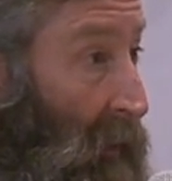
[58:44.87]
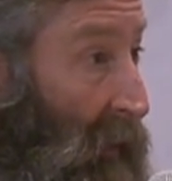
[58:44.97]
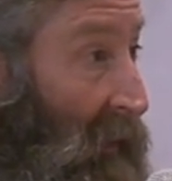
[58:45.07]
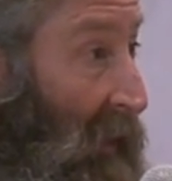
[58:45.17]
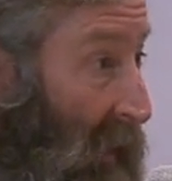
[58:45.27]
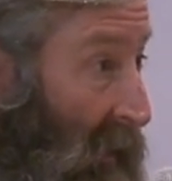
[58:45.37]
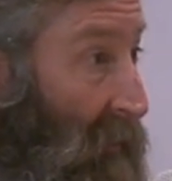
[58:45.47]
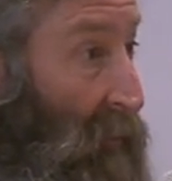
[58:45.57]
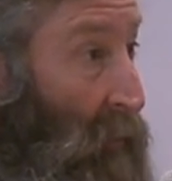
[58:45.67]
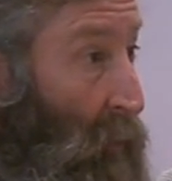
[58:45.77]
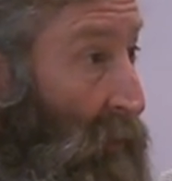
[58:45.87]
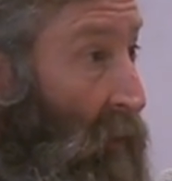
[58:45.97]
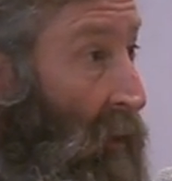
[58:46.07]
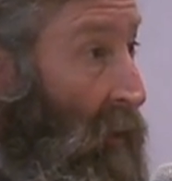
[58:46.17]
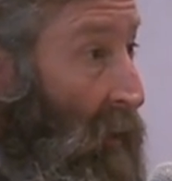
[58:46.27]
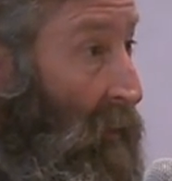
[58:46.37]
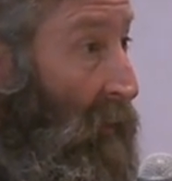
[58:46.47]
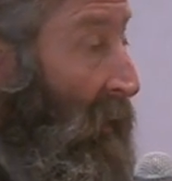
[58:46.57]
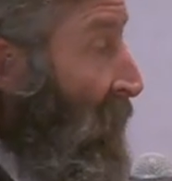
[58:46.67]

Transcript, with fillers: and getting inventory is hard.